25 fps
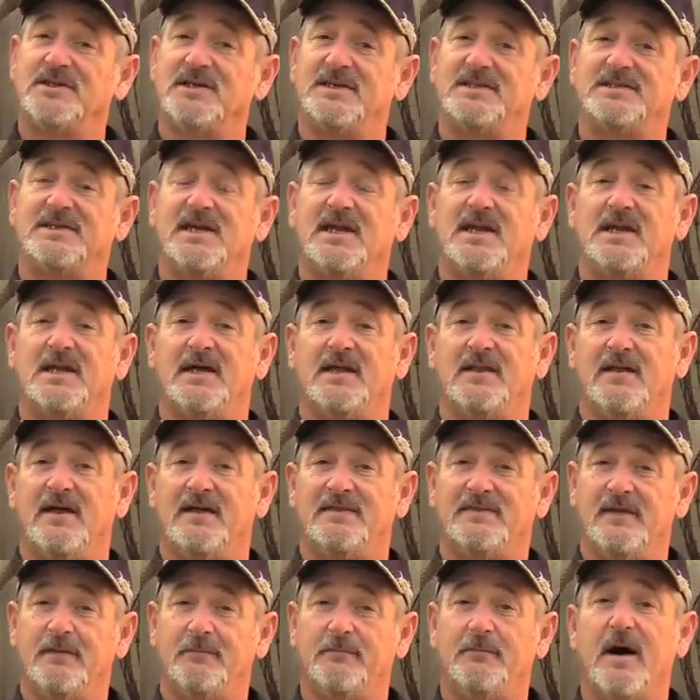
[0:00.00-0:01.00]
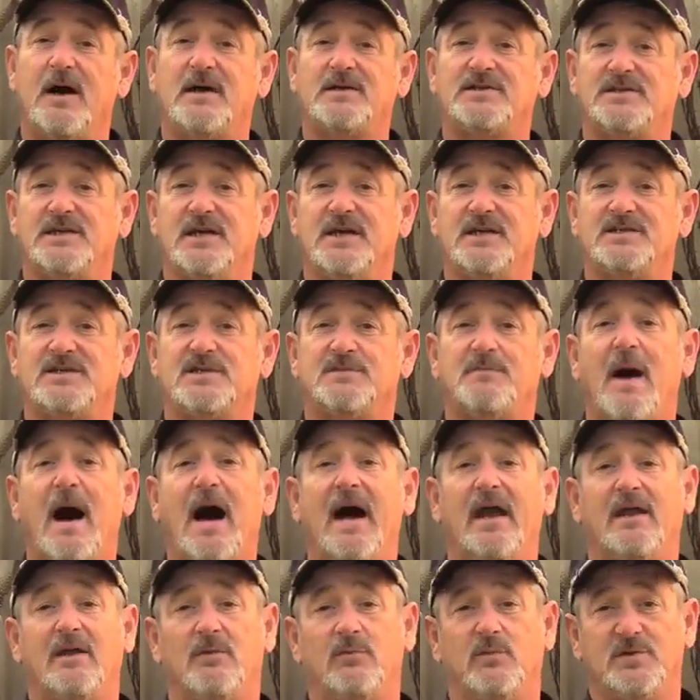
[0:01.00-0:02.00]
to Tina that the buck she'd
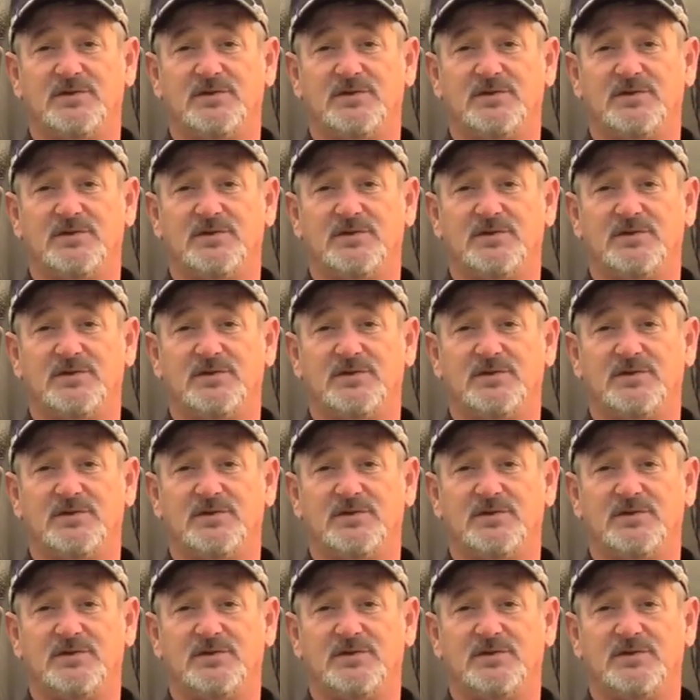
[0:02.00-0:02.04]
spotted